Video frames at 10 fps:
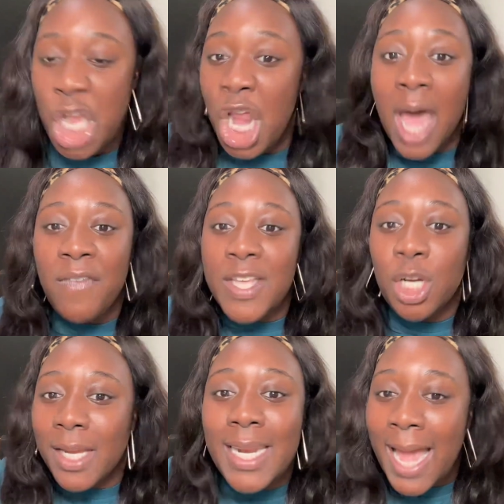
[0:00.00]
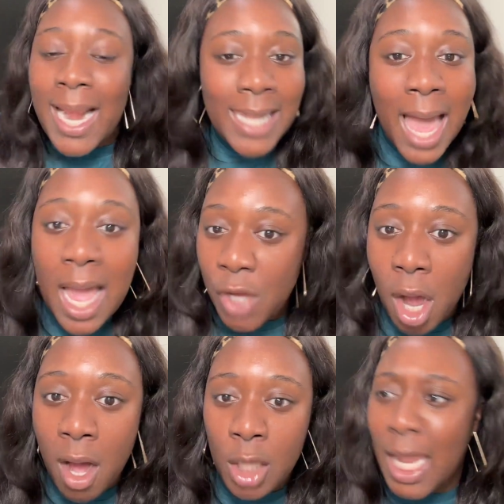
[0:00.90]
None of us are getting out alive,
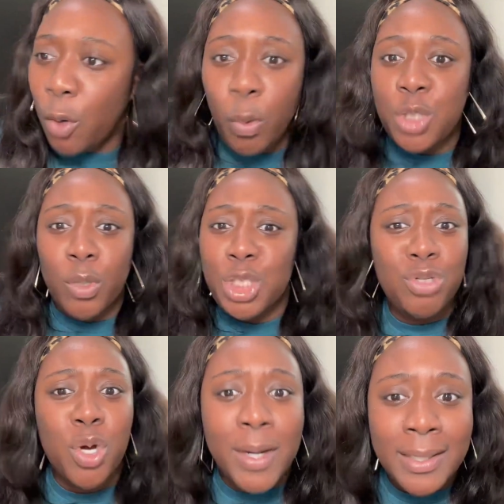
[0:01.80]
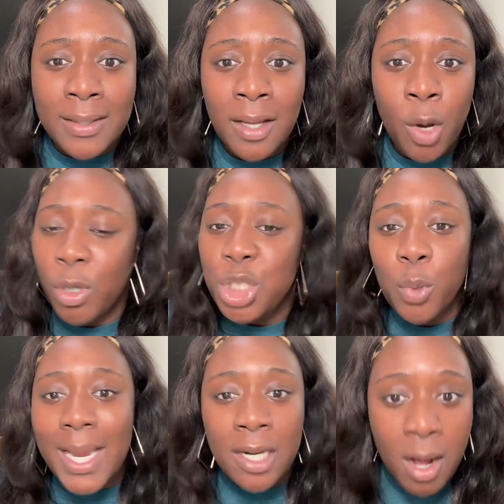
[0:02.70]
y'all. Like, what you doing? What
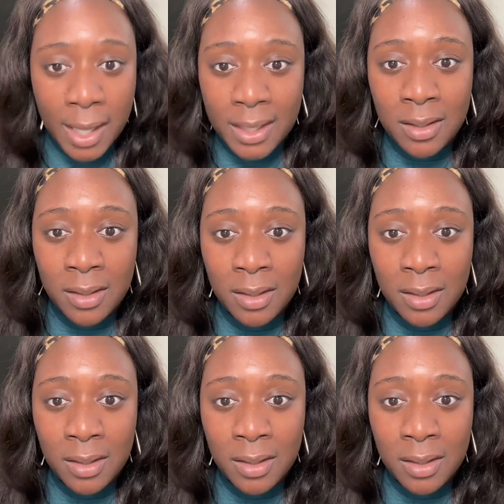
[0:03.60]
you waiting on?